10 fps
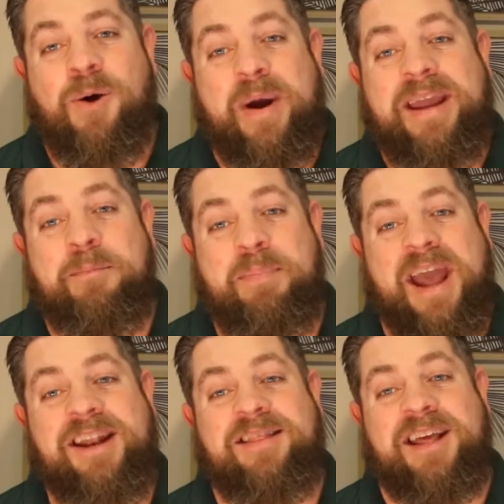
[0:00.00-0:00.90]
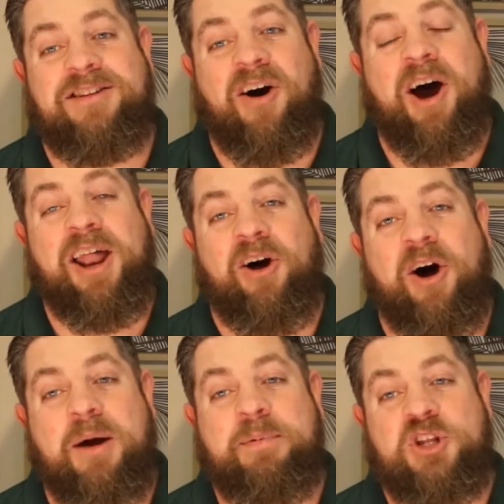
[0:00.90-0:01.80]
When compared to the entire
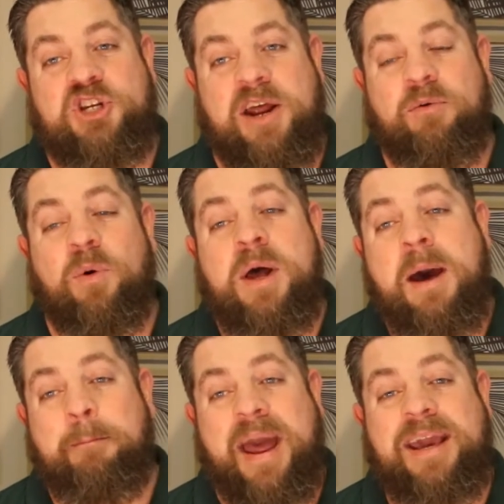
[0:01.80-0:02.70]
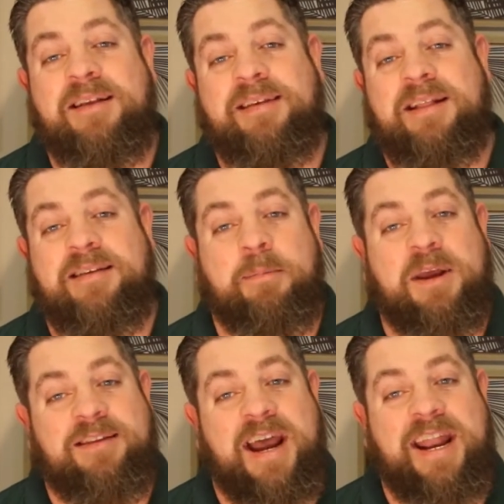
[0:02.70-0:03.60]
lineup in general, Baker's ends up
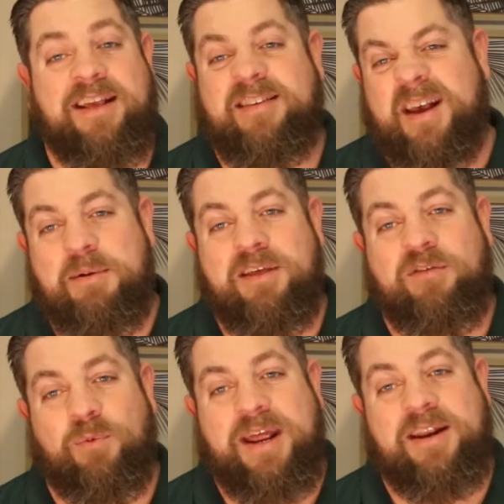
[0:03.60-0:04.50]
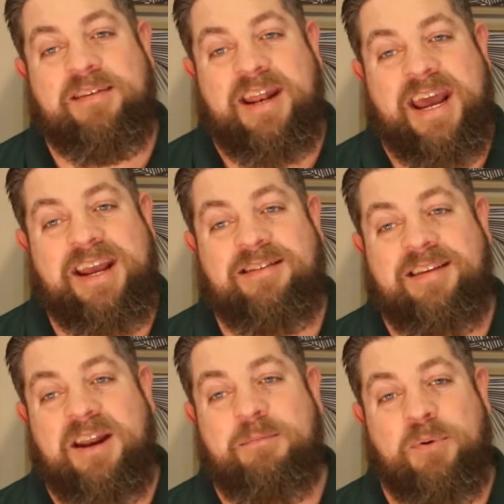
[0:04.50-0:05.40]
containing some of the sweetness and heat
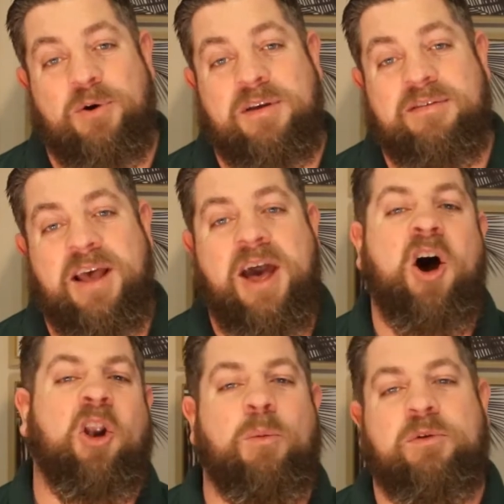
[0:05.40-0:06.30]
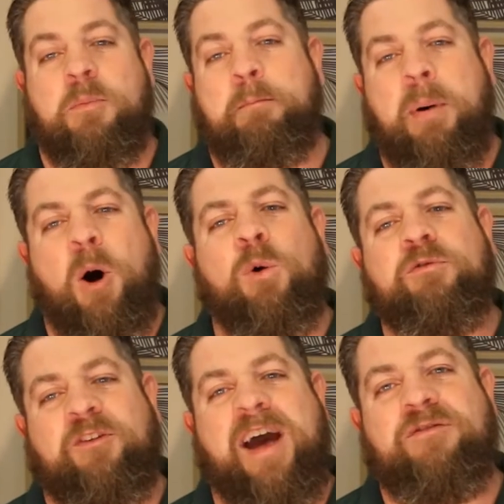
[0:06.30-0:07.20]
seen in Booker's, along with the
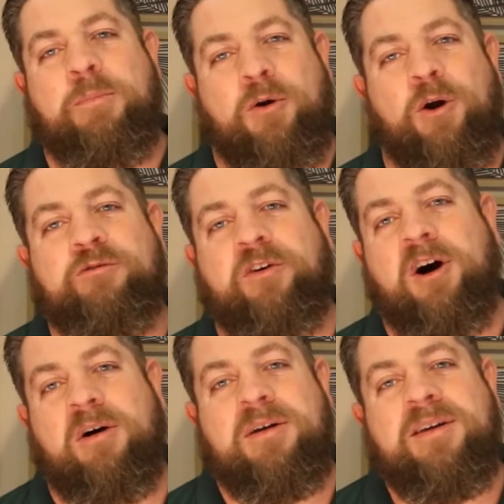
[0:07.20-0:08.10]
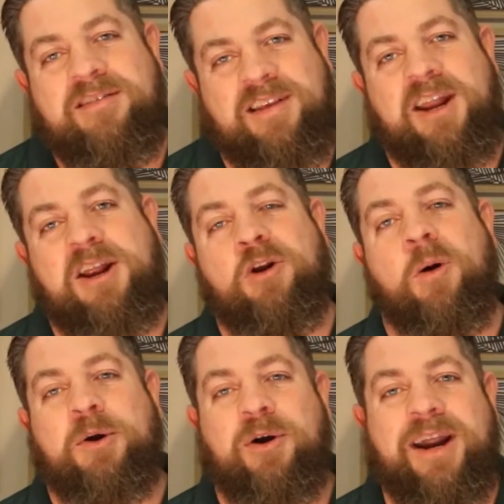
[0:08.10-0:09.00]
bold flavour profile seen in
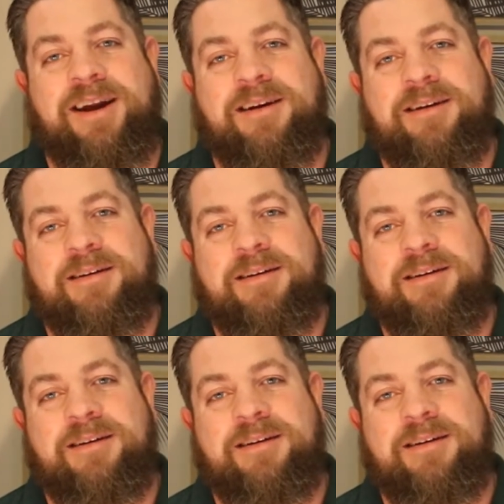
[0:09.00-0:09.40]
Knob Creek.